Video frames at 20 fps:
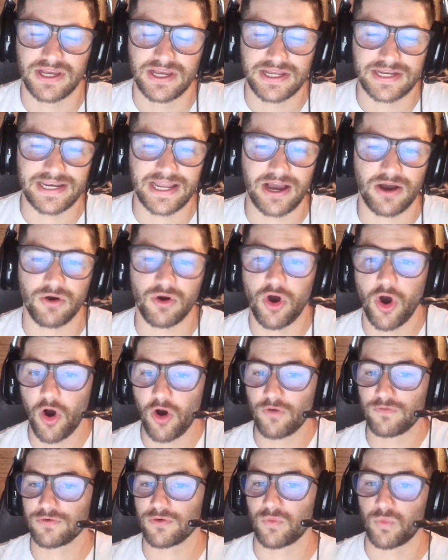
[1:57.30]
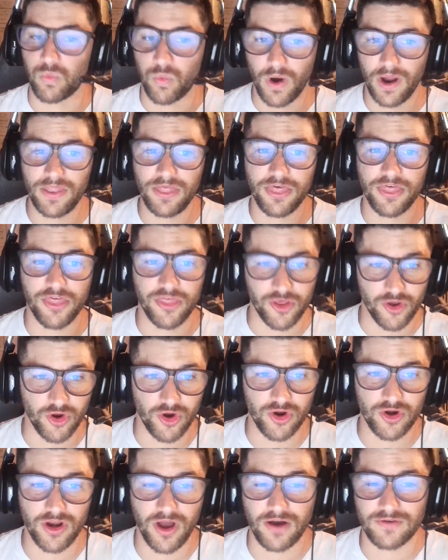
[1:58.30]
Now, over one
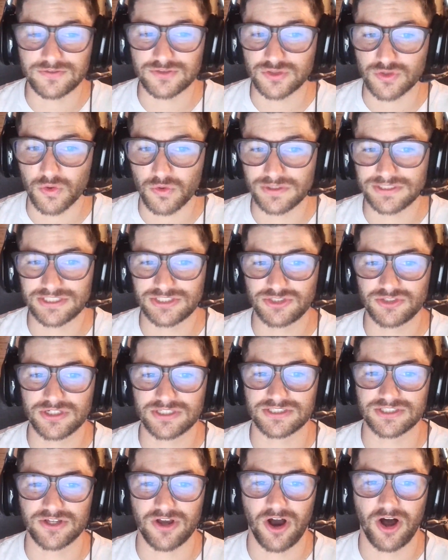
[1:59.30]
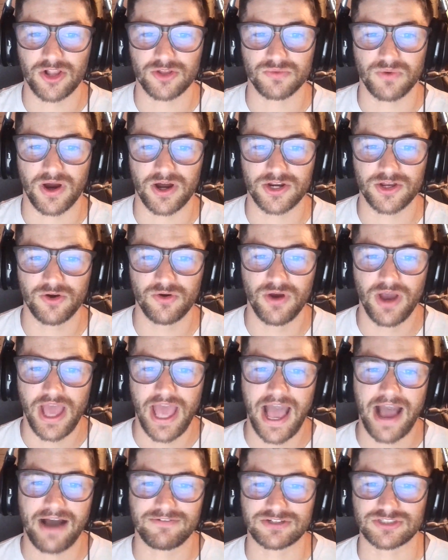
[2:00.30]
third of school districts in Colorado
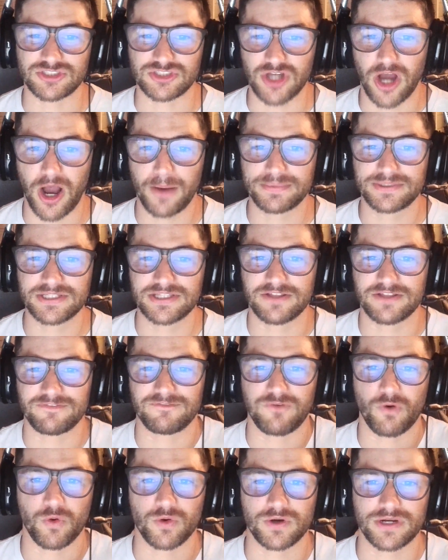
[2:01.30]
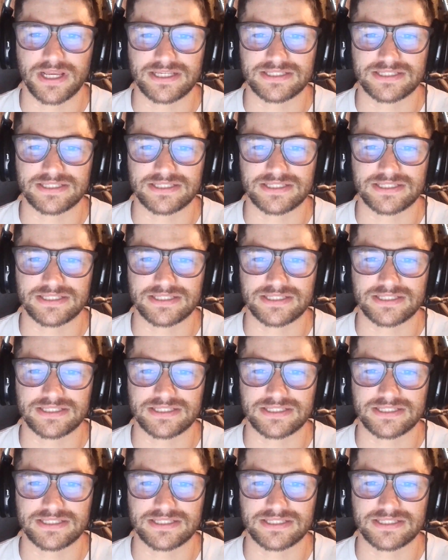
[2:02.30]
have adopted the 4 day